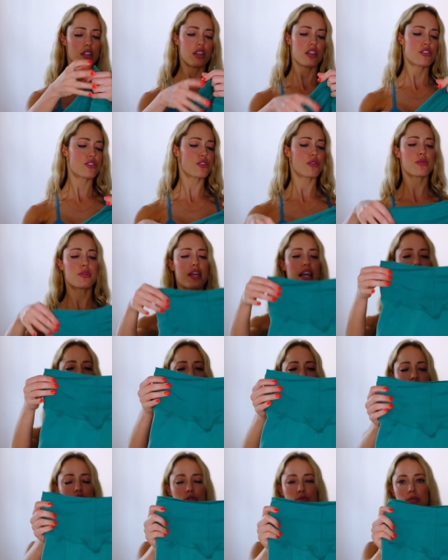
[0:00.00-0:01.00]
So they
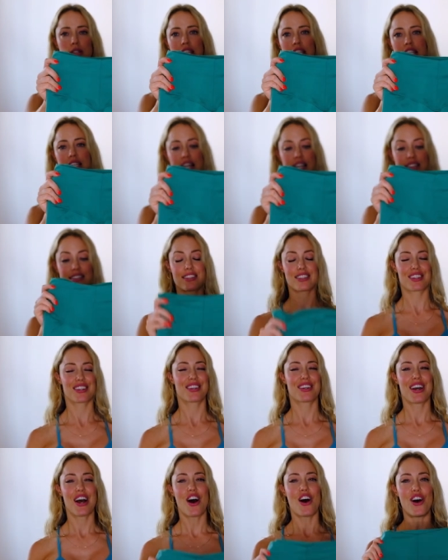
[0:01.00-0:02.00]
have this really nice,
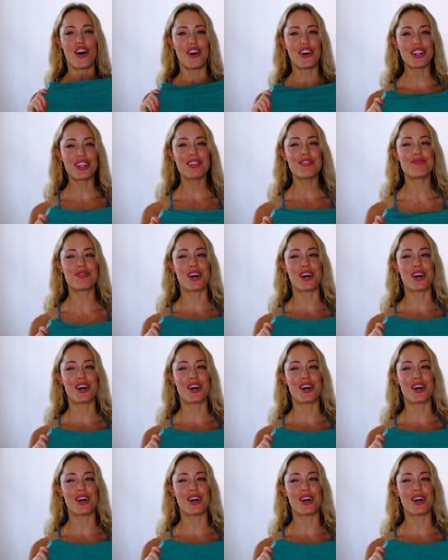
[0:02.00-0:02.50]
all